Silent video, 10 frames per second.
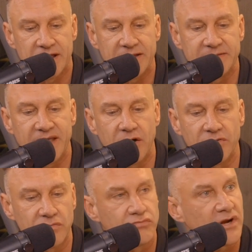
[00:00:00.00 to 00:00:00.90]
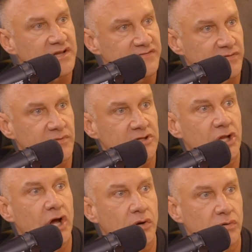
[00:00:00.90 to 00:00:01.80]
And now they're running from a
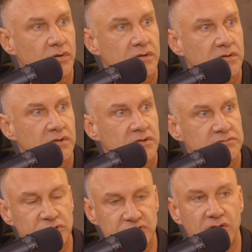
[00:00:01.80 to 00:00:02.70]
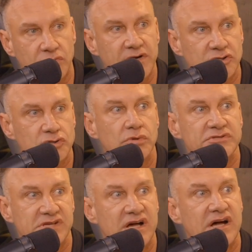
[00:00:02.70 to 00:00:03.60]
low. They're not running
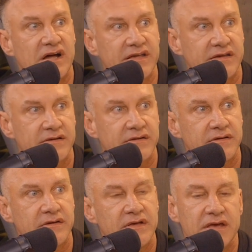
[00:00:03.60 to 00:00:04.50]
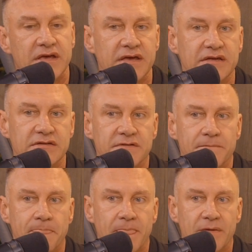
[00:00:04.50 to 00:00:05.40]
towards a high. And
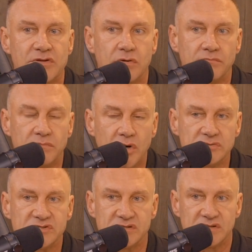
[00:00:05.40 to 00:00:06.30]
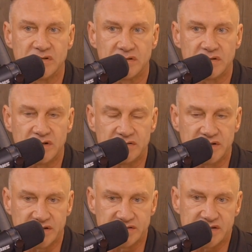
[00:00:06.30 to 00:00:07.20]
most,
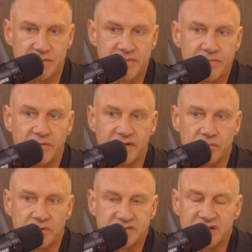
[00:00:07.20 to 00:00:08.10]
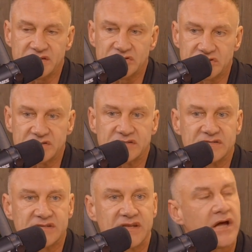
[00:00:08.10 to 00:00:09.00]
like I say, people that were addicted just
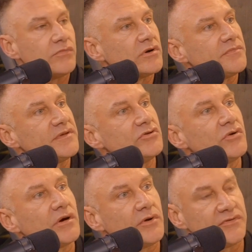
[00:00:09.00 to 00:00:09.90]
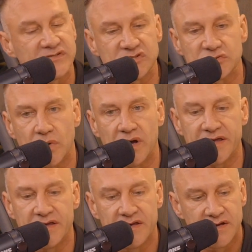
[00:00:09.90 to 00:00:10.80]
said, I want to be normal. This is
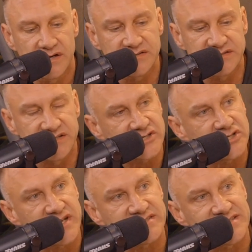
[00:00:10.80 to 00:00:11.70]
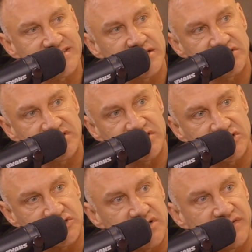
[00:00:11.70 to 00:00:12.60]
why addiction has a tendency to
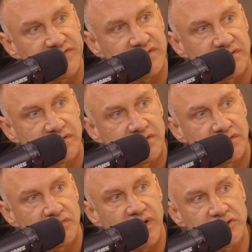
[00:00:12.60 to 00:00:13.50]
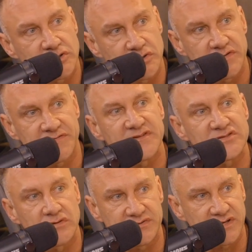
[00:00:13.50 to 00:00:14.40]
shift, right? You cure the
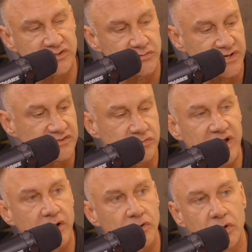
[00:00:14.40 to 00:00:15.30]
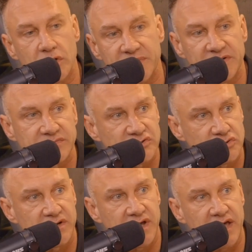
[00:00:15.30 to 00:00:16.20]
physical addiction. Okay, so an alcoholic becomes a
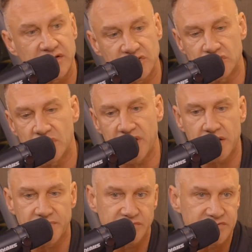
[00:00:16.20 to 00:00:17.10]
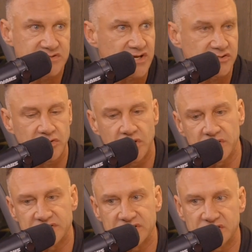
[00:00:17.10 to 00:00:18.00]
drug addict becomes a
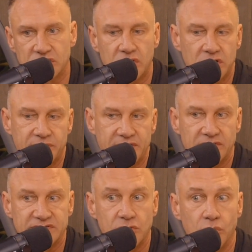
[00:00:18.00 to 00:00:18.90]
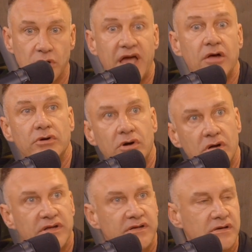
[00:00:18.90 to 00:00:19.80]
sexaholic becomes a
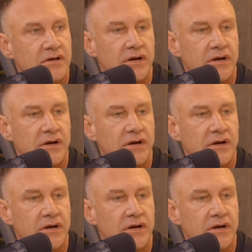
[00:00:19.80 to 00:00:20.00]
workoutaholic,